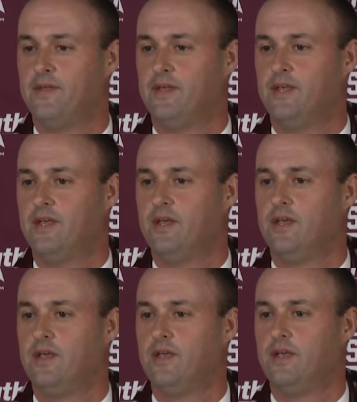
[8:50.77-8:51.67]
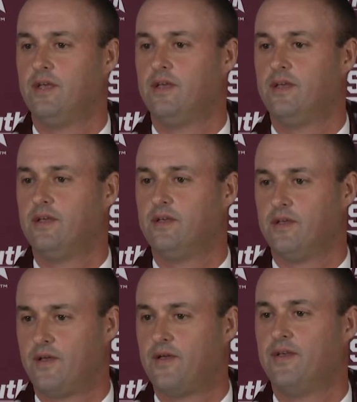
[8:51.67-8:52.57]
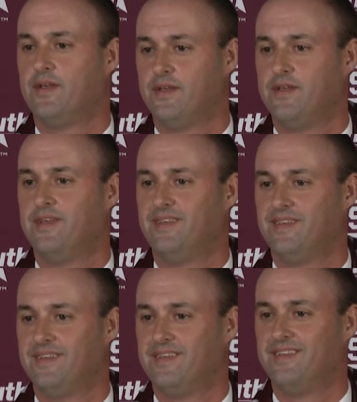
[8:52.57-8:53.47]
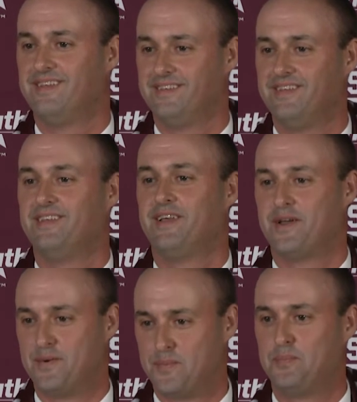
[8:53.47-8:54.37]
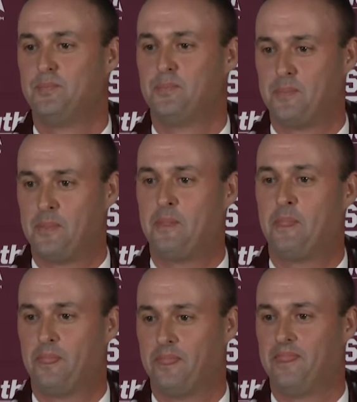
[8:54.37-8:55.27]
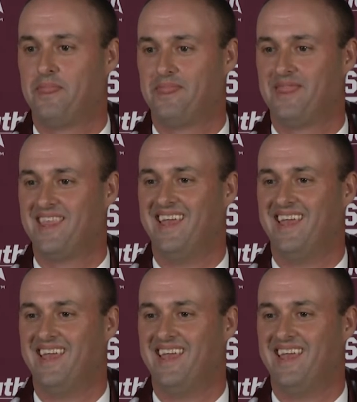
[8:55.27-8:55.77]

Humble beginnings. If you look at your resume, you could almost chart a Hollywood movie